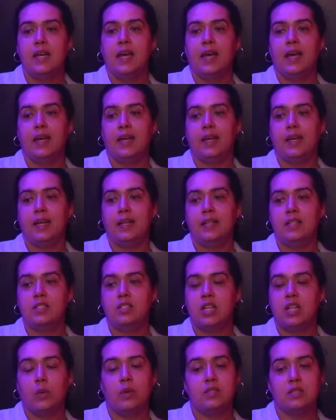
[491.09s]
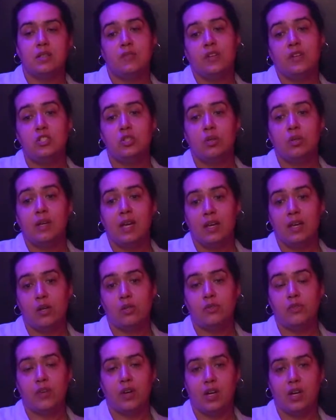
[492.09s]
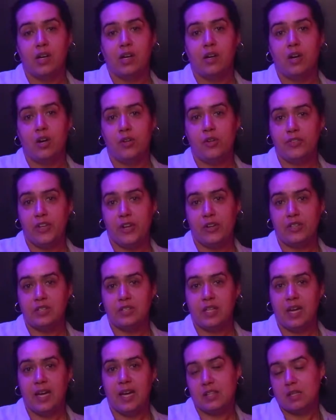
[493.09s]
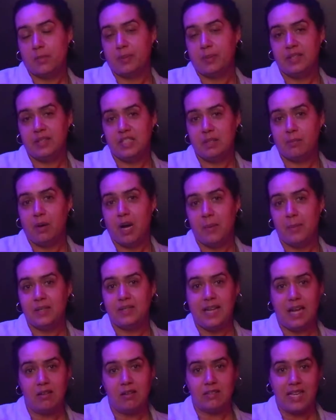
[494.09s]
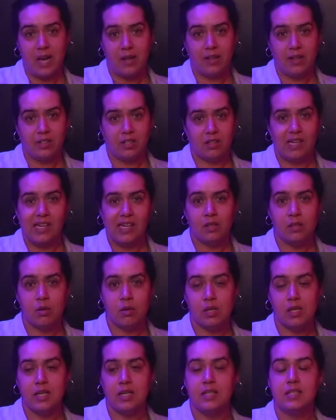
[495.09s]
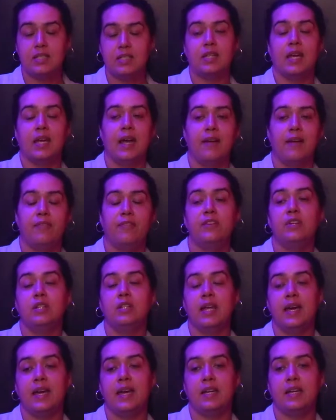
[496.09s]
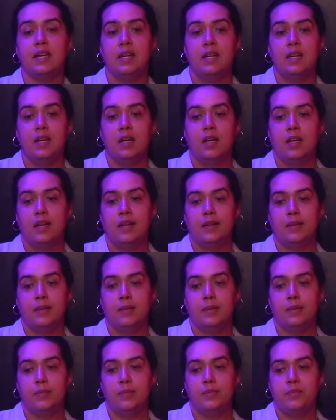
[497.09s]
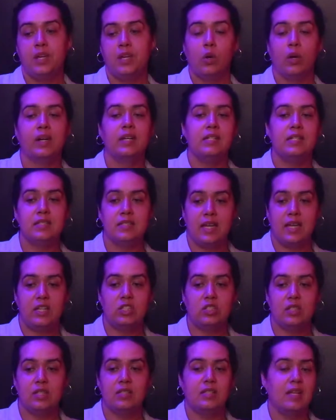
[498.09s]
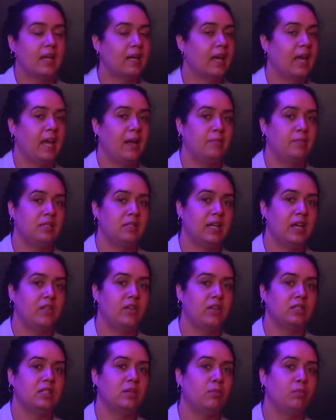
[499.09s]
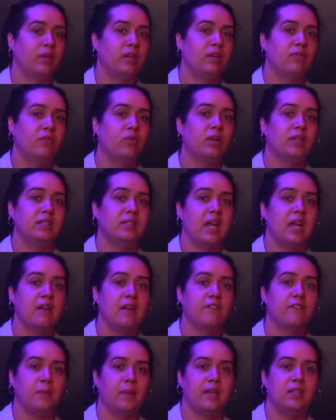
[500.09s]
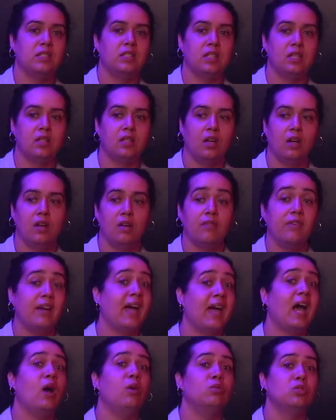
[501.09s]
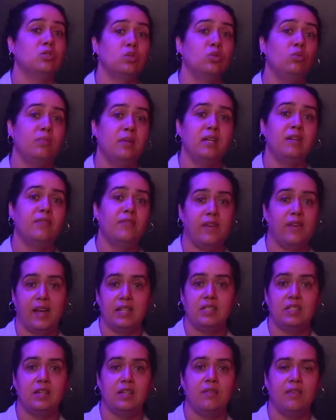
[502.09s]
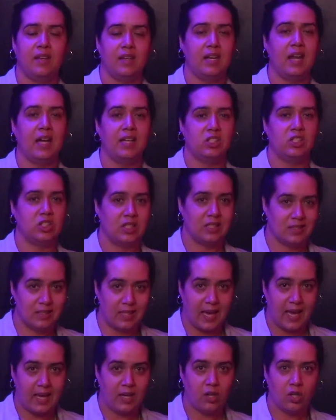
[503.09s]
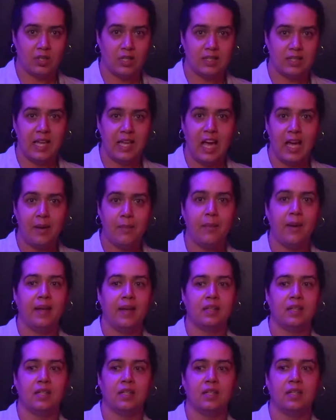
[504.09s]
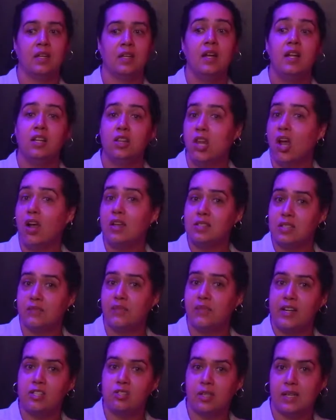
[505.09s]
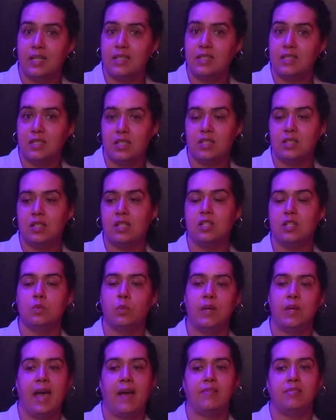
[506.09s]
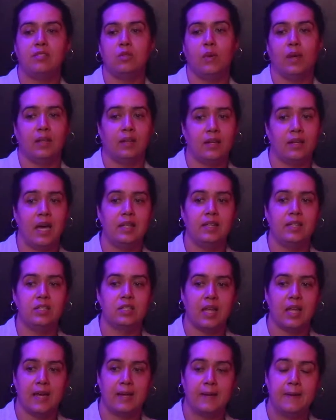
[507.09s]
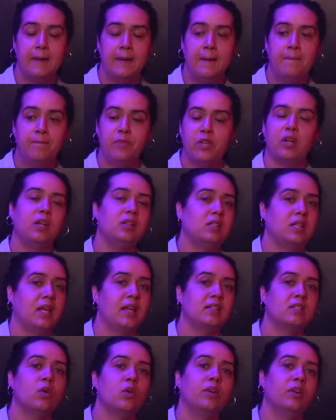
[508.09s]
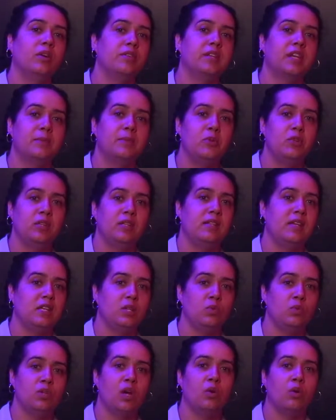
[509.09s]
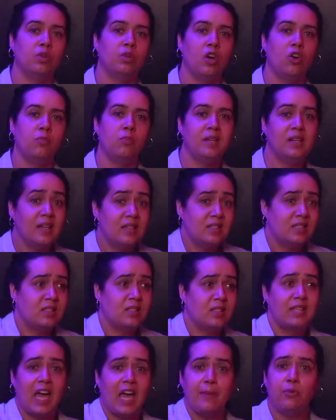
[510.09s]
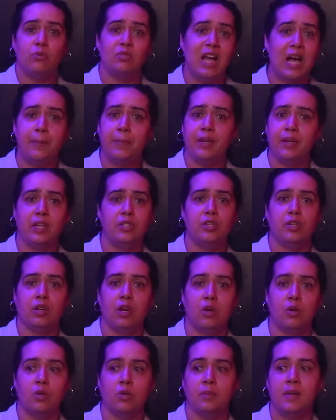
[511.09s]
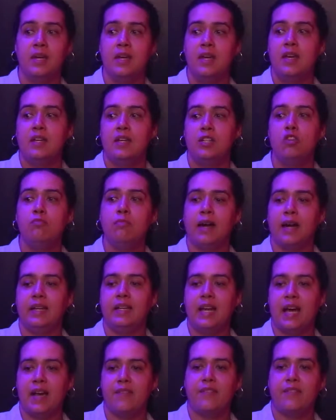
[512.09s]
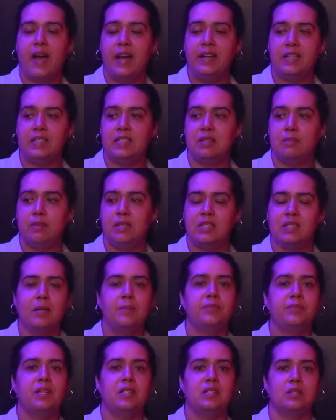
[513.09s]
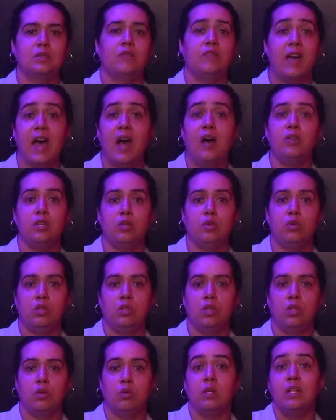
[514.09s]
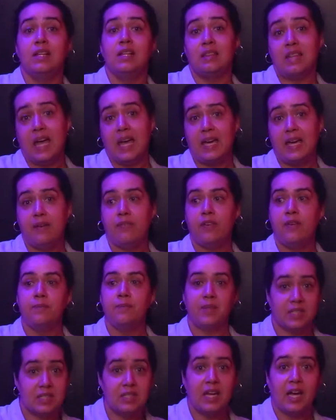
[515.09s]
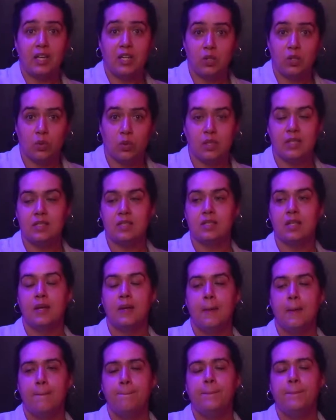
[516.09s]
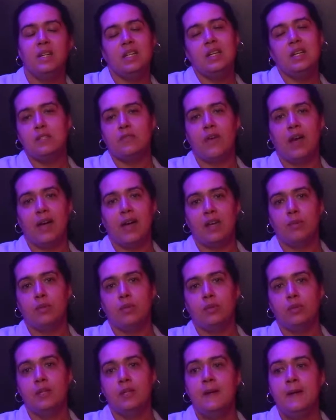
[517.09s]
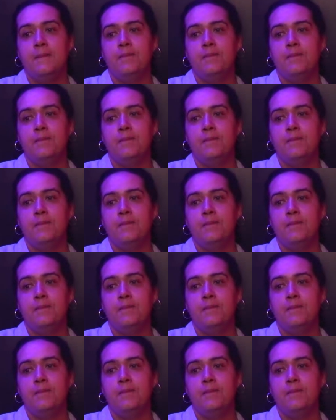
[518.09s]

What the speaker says: And there was a vigil held for her on Thursday at the police department downtown at their headquarters. And I feel like the organizations that came together to bring forth that information of how to be effective and not just sad all the time at the loss of our trans sisters, we have to acknowledge, like, there are things going on in the community that you don't know because it's a taboo topic in your home. You might not find it to be something to value, life that's not yours, but it is valuable.